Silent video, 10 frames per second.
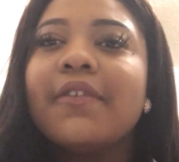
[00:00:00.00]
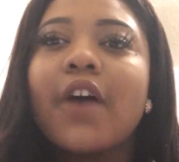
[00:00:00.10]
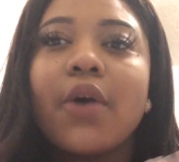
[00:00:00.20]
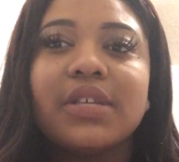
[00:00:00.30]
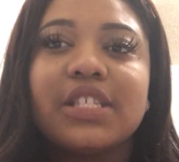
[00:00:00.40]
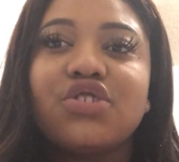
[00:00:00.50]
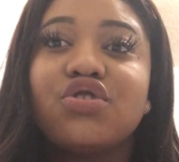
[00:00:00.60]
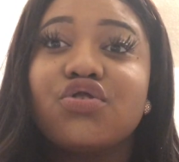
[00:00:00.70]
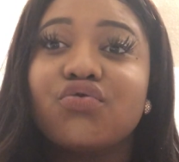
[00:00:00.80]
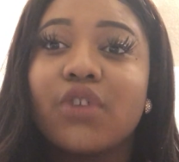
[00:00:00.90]
always
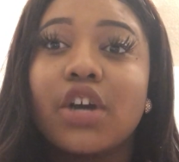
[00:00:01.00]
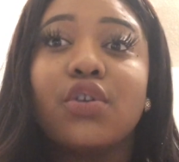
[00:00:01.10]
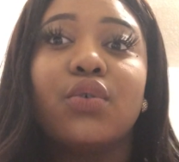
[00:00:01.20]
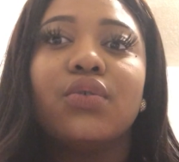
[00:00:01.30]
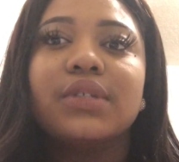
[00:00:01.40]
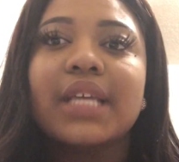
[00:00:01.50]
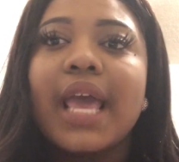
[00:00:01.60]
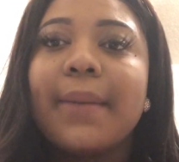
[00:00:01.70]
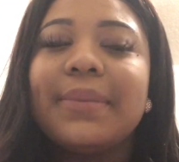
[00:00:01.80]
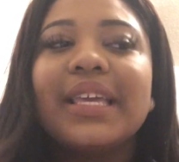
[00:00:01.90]
struggled
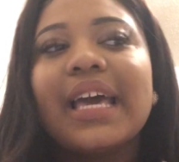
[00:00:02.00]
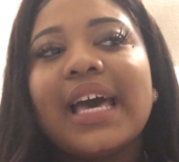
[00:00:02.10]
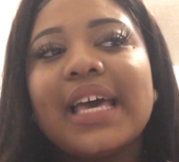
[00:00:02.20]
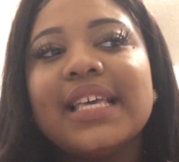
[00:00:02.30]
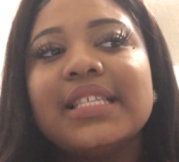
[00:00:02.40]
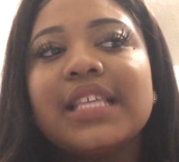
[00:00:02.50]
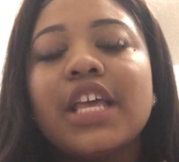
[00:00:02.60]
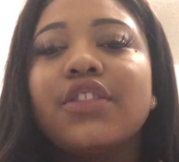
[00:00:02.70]
because